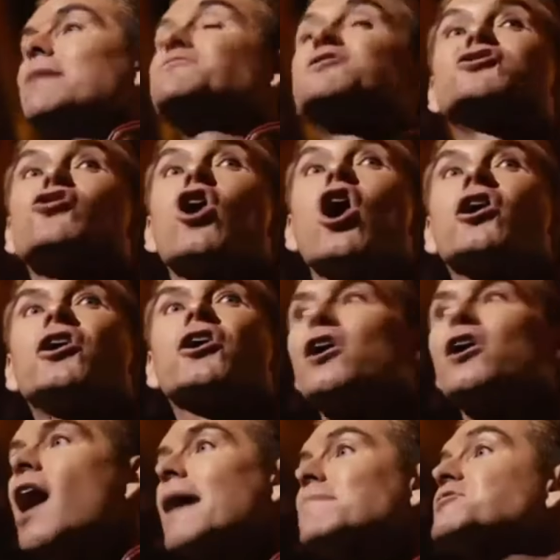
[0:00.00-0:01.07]
I'm
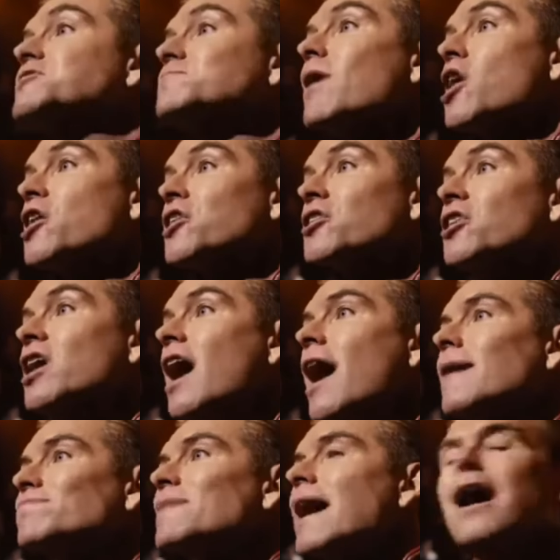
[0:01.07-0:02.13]
stronger. I'm smarter.
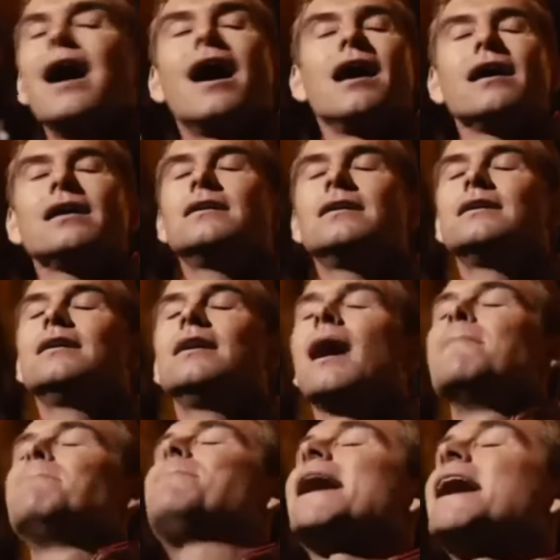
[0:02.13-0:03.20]

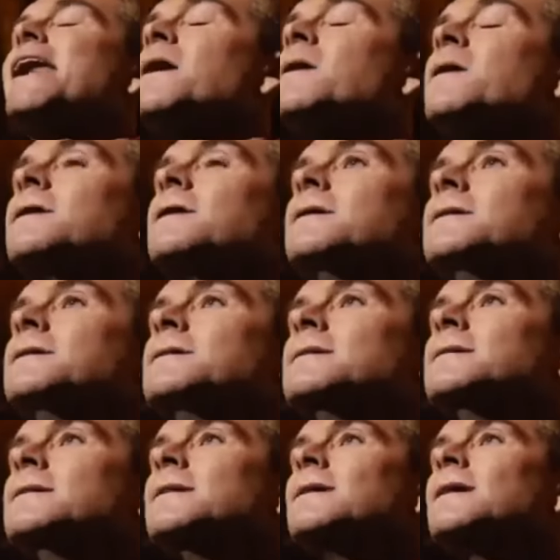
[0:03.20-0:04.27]
I'm better.
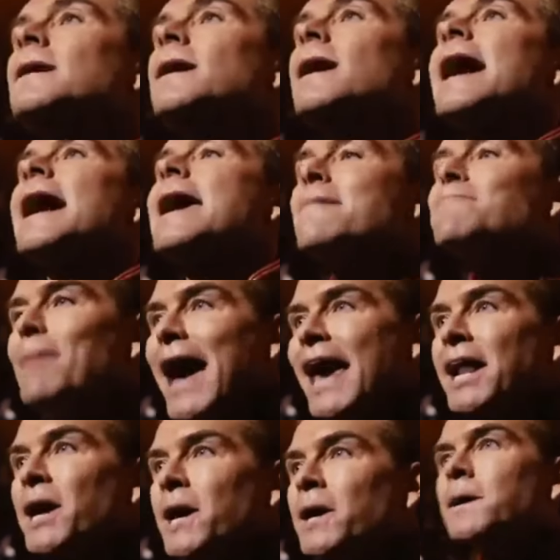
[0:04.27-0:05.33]
I am
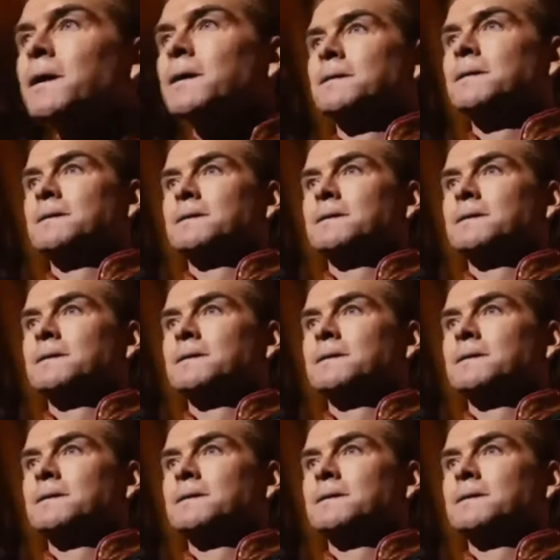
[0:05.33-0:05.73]
better.